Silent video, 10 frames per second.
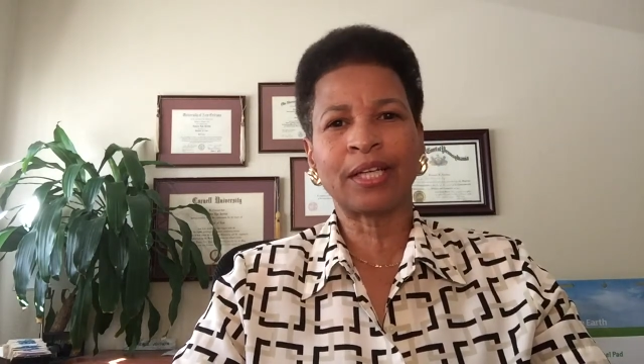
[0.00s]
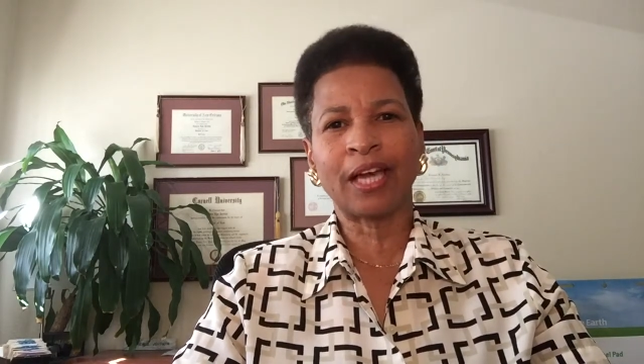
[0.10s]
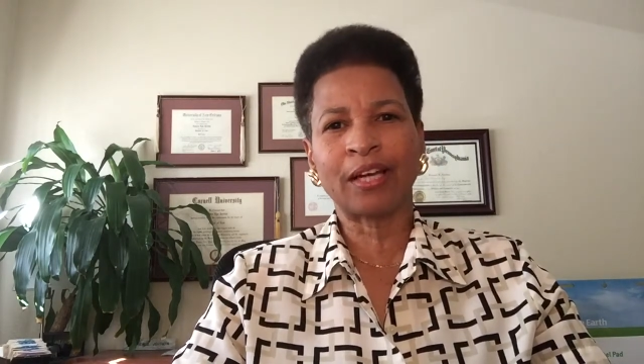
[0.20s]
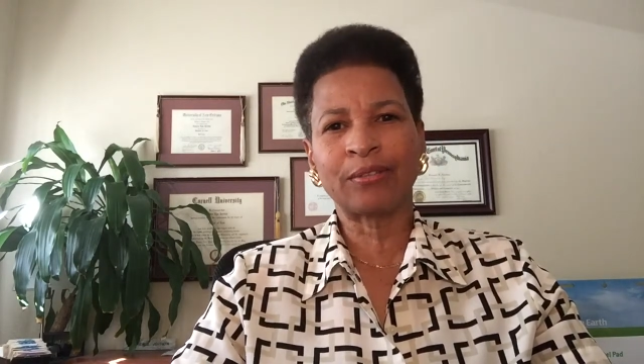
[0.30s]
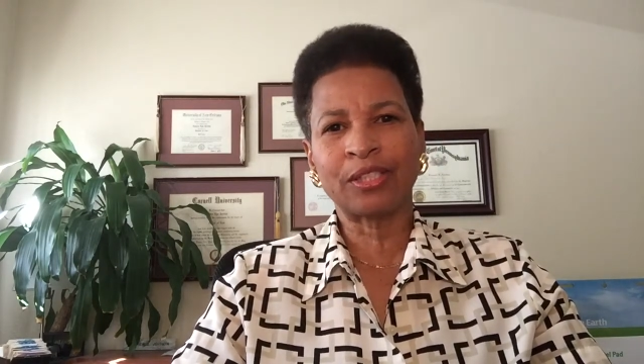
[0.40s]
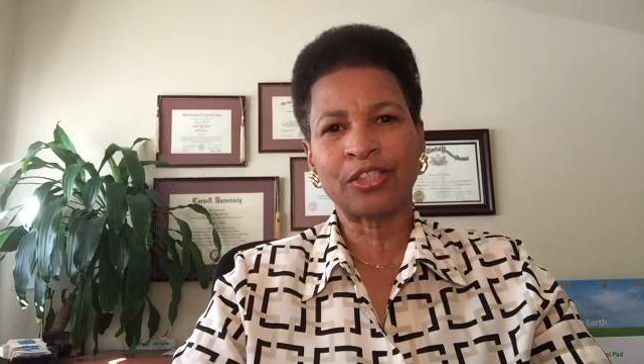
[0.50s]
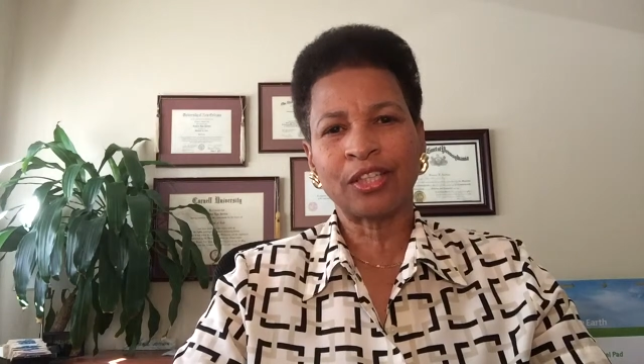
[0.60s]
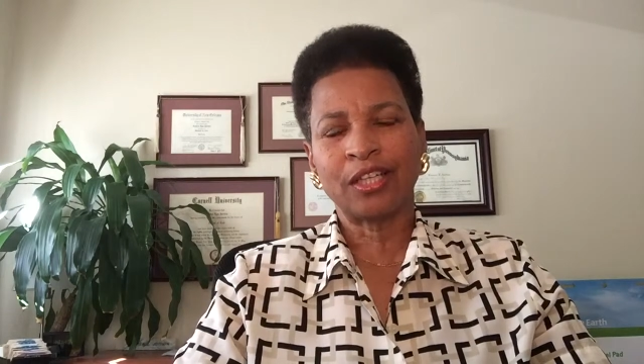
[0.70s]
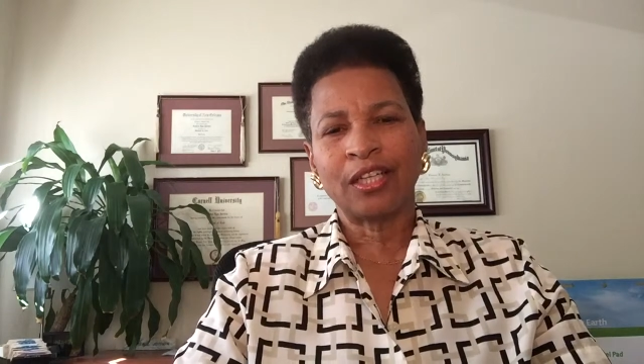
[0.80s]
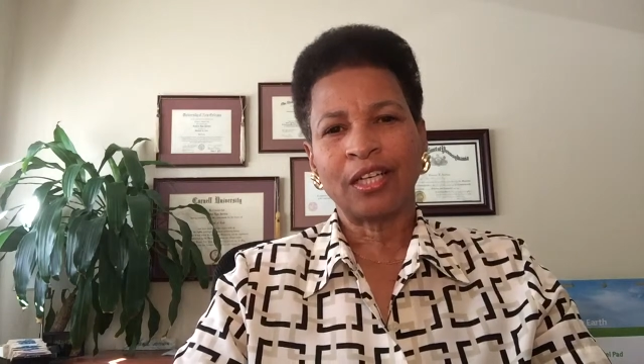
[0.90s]
language
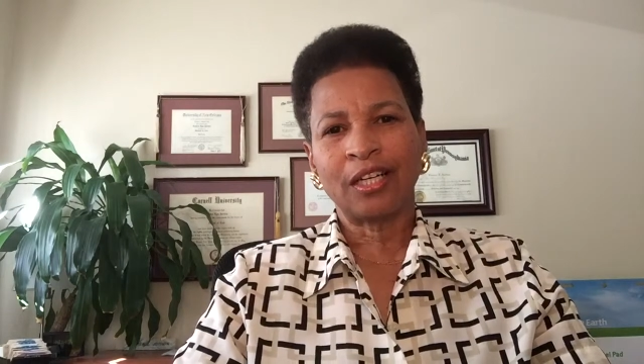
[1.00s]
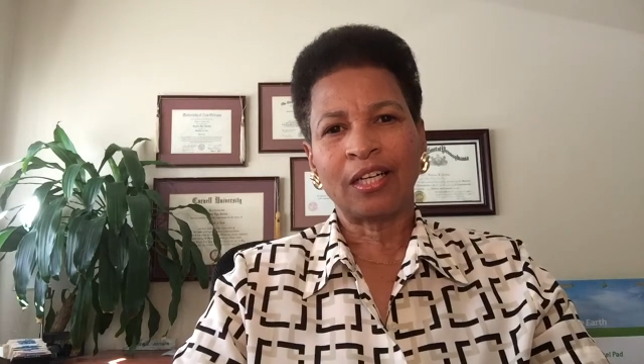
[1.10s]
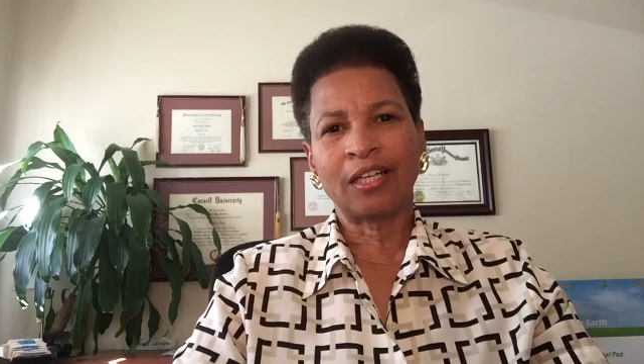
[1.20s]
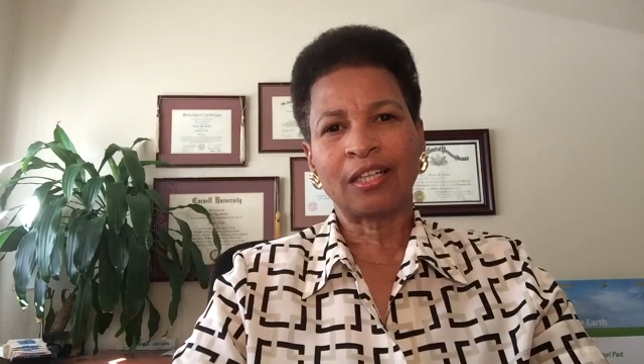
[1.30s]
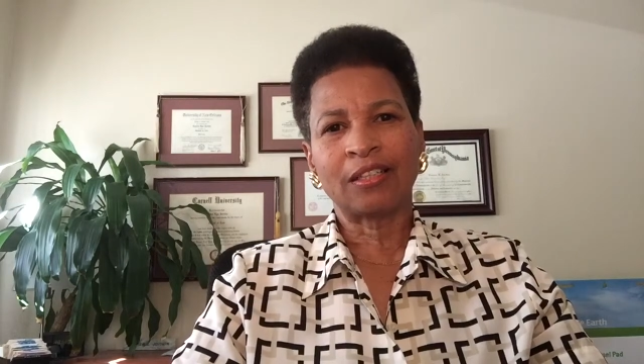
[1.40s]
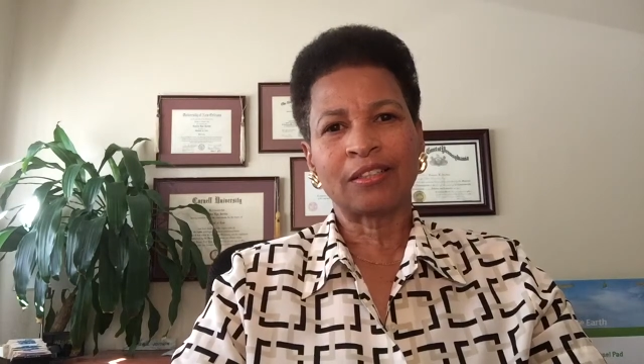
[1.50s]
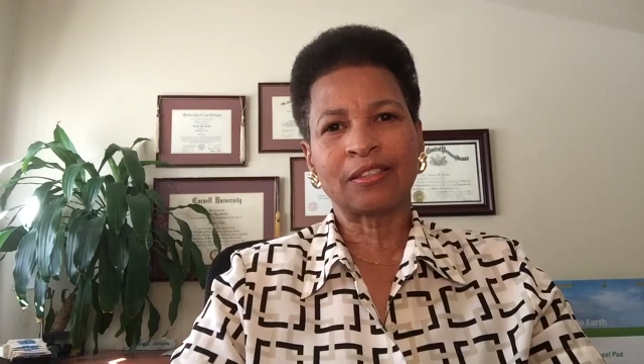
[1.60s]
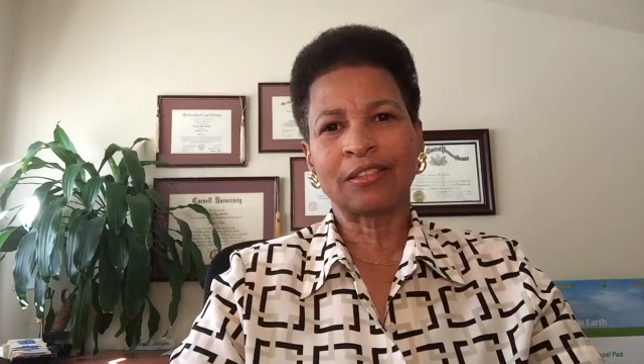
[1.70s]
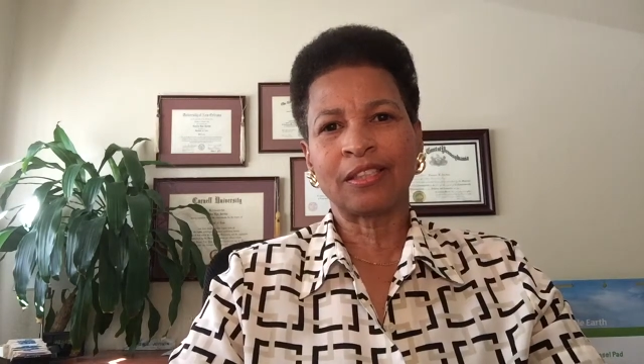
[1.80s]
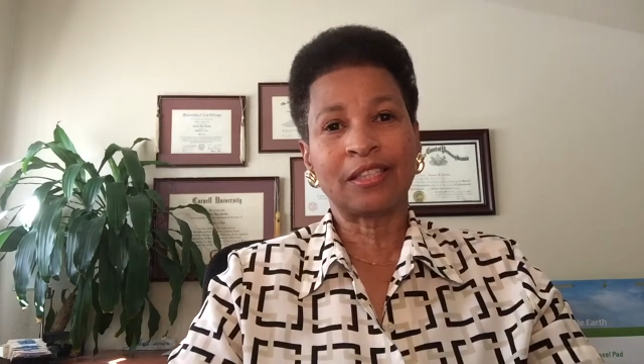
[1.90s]

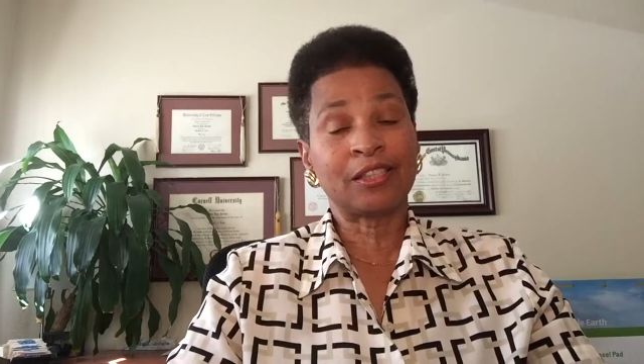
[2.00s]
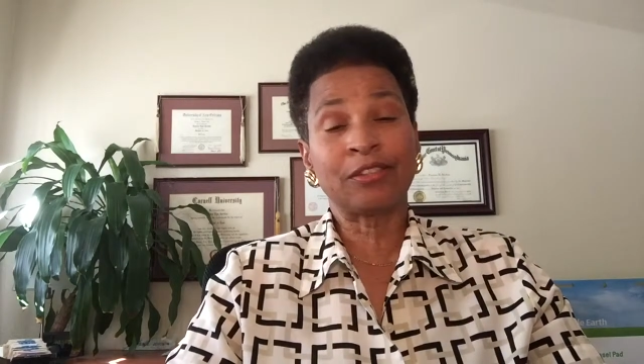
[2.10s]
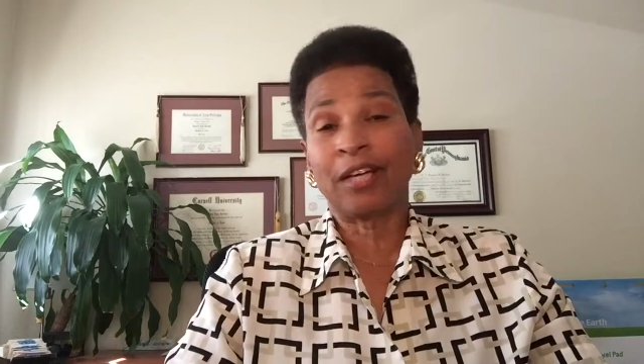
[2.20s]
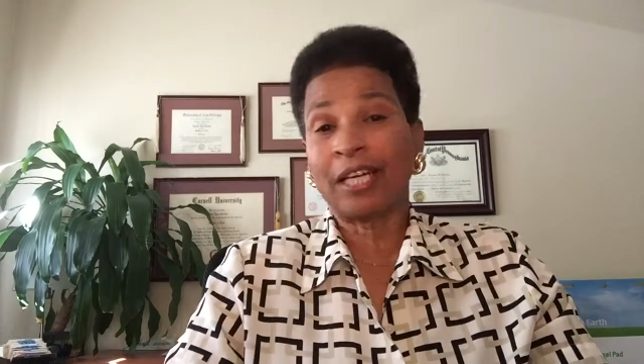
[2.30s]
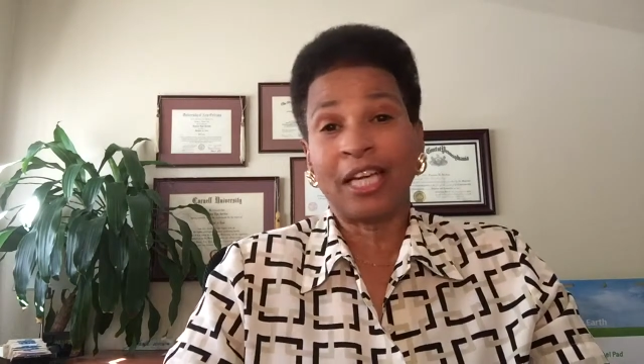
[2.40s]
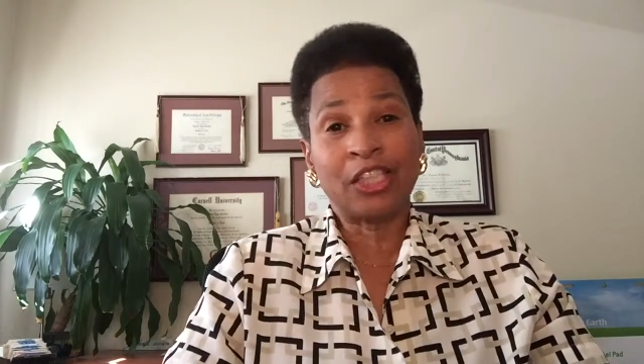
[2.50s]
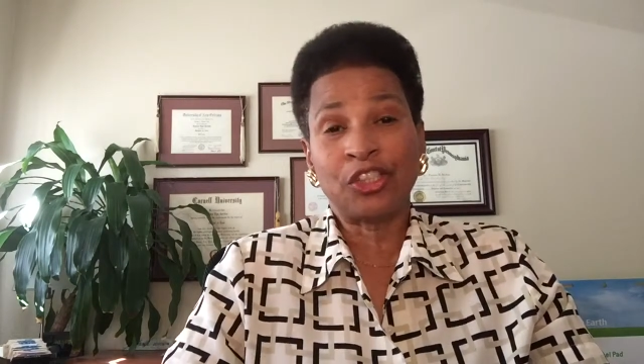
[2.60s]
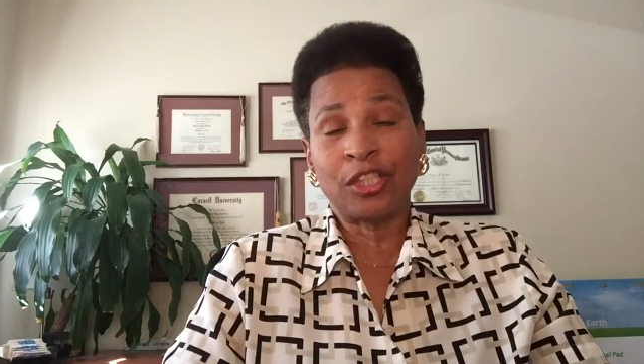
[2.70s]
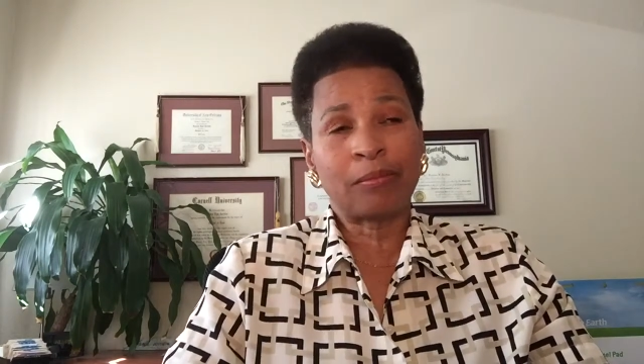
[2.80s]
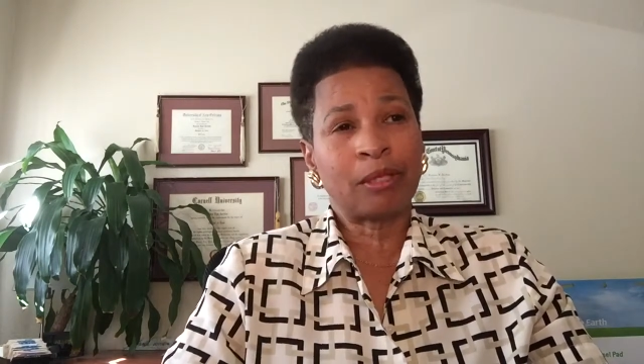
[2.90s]
to, again,
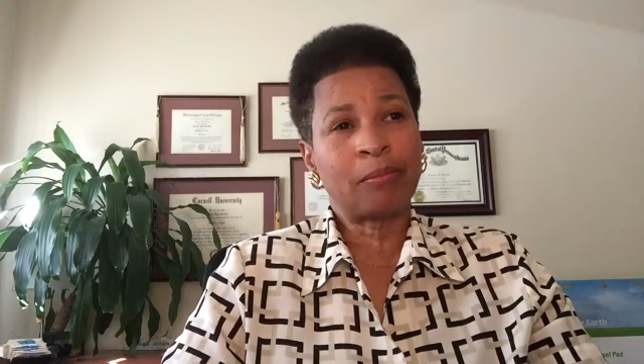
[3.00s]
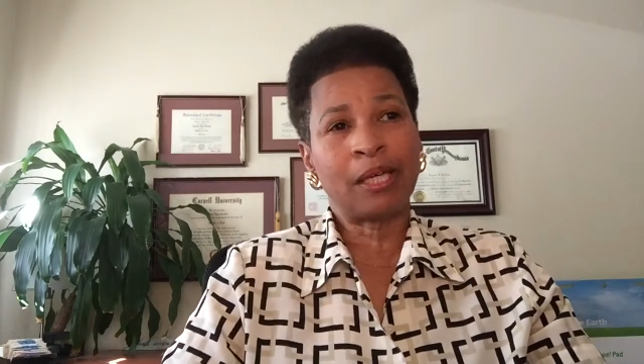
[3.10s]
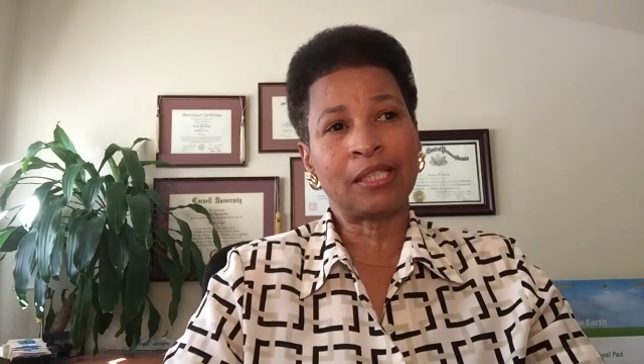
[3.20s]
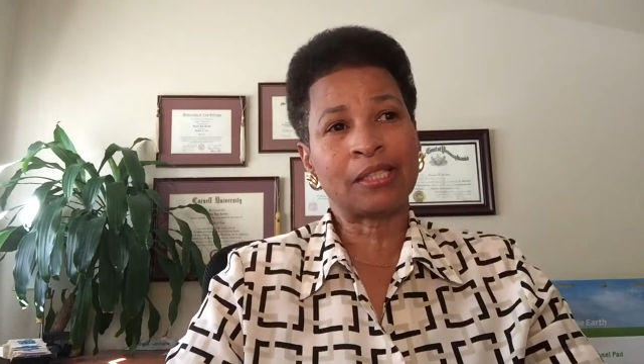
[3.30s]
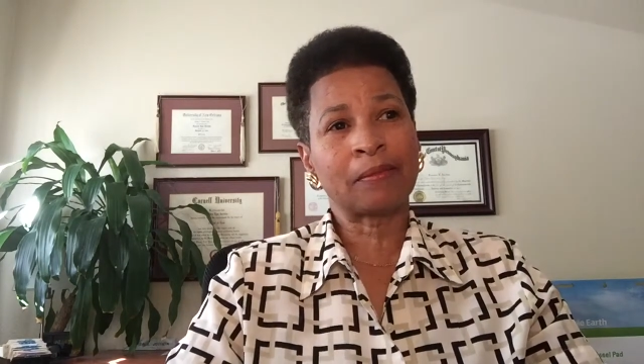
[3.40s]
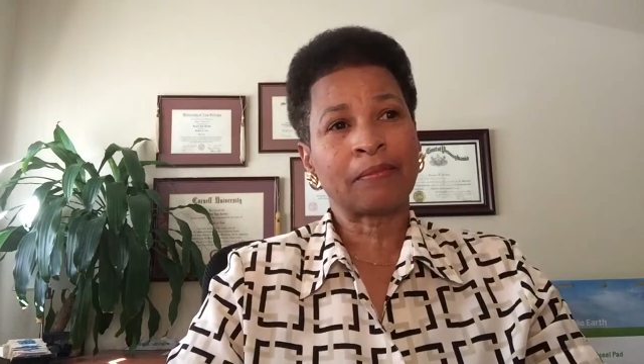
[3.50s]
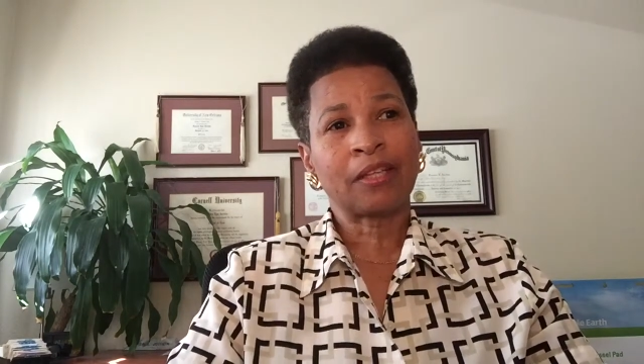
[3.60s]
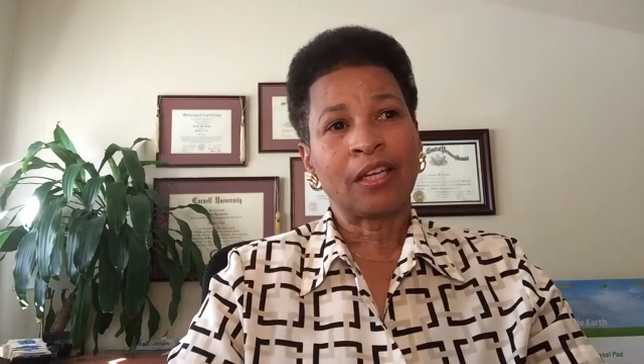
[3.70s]
gin up their base.